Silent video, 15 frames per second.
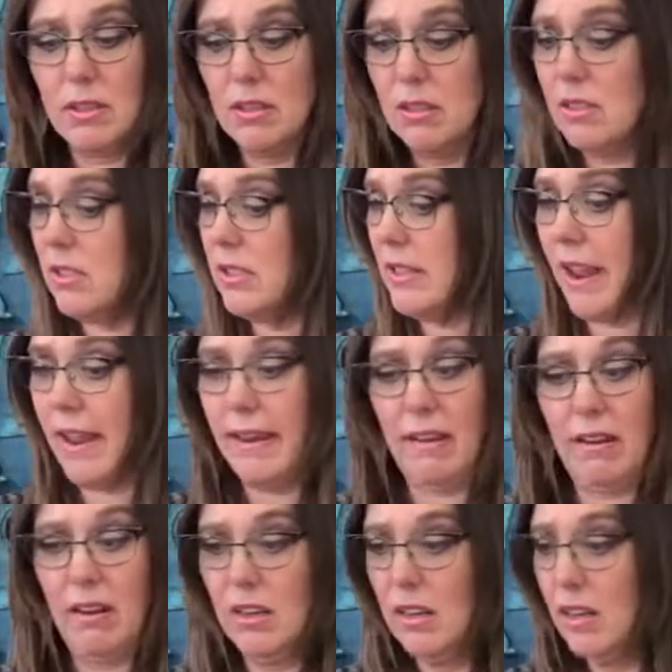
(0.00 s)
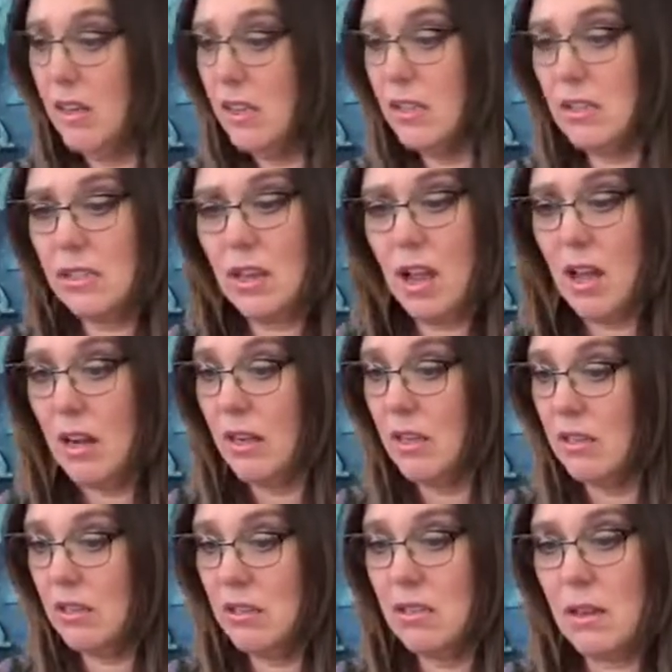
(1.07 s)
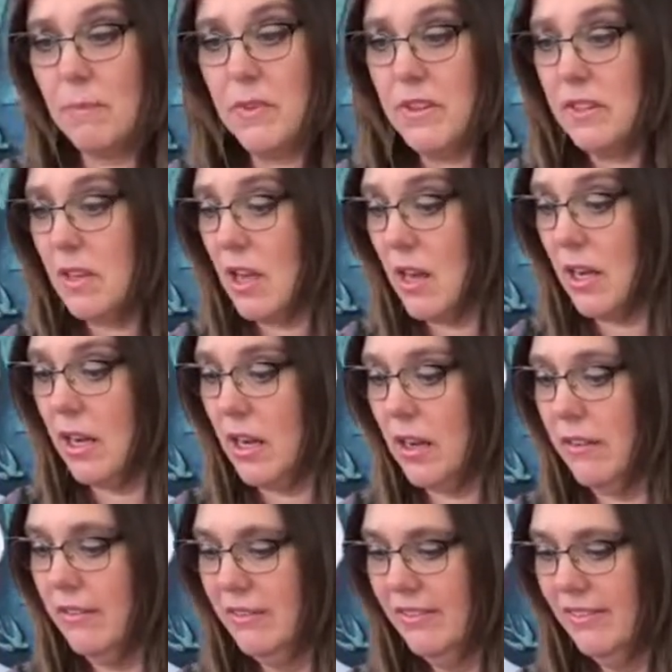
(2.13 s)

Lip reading: Just saying. Something's gotta give.